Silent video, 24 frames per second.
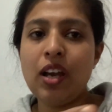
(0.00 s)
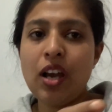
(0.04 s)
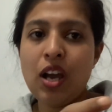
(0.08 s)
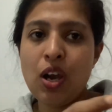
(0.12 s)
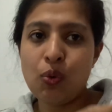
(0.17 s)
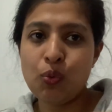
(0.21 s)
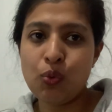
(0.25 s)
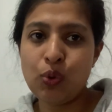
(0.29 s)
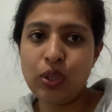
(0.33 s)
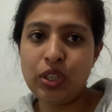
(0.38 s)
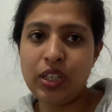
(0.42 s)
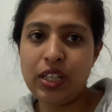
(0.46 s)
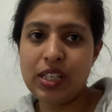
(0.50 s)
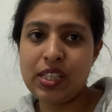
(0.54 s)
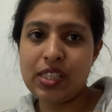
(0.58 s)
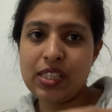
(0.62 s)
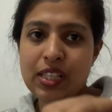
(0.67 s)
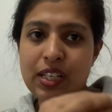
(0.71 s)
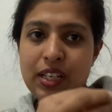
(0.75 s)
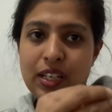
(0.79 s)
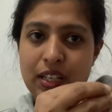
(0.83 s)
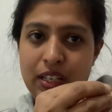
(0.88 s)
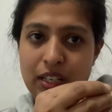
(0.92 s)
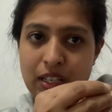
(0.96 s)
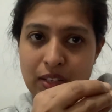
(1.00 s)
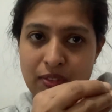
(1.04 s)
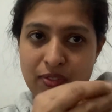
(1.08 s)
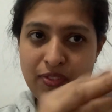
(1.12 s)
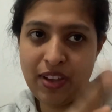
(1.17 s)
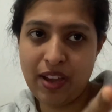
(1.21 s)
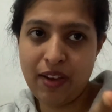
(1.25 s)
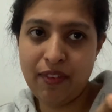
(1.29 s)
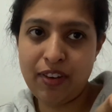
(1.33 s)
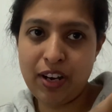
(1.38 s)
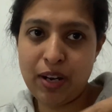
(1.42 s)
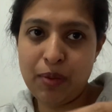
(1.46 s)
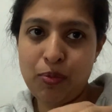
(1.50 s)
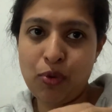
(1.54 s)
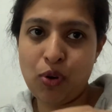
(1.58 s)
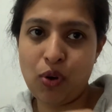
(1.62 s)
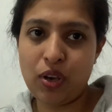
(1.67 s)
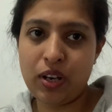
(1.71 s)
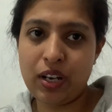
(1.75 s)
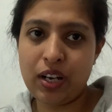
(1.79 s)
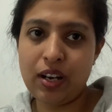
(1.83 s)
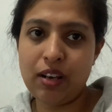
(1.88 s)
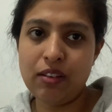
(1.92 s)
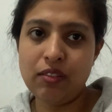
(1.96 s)
What is the favorite
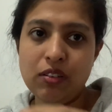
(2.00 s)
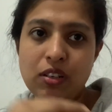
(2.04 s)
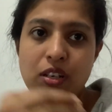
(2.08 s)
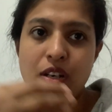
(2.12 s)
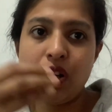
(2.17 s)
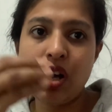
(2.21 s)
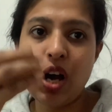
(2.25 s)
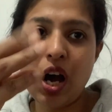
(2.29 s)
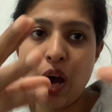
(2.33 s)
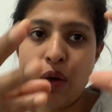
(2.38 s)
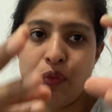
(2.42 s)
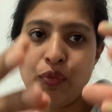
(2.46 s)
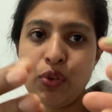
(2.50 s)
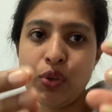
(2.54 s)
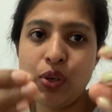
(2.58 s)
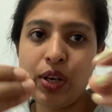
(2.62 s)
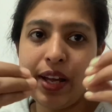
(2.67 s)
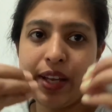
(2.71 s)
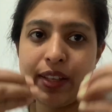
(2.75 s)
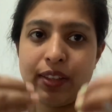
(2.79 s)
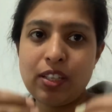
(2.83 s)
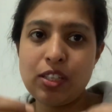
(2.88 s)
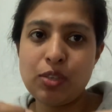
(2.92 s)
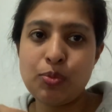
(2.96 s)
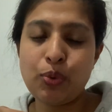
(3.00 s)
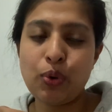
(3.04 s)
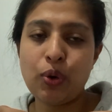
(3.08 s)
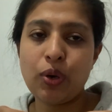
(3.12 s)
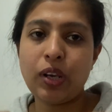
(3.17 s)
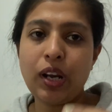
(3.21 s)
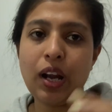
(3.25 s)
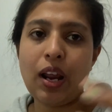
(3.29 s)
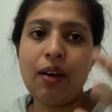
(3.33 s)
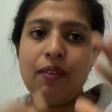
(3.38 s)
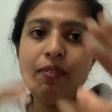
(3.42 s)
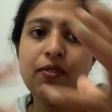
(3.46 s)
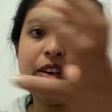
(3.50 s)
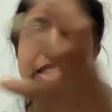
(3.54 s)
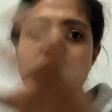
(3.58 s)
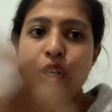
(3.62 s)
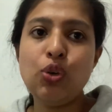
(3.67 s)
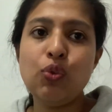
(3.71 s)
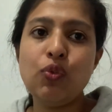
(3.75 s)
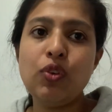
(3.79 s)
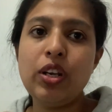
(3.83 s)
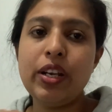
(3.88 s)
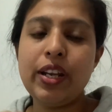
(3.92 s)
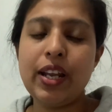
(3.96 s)
program? How you like this program? When you
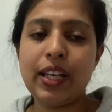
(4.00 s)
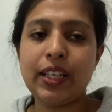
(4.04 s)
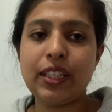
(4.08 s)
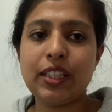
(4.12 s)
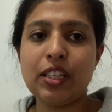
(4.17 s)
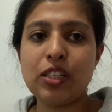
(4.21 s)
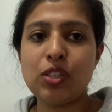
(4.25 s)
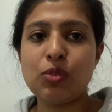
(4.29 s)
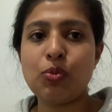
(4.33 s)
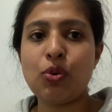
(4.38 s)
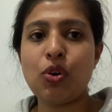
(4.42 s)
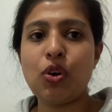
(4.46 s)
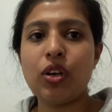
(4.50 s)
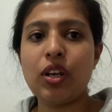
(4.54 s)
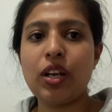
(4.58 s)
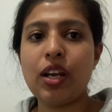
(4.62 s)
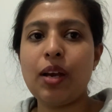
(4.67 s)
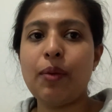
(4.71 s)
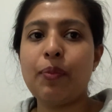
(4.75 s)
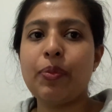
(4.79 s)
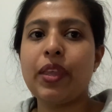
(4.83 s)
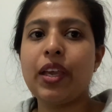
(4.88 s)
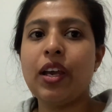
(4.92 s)
will like this program?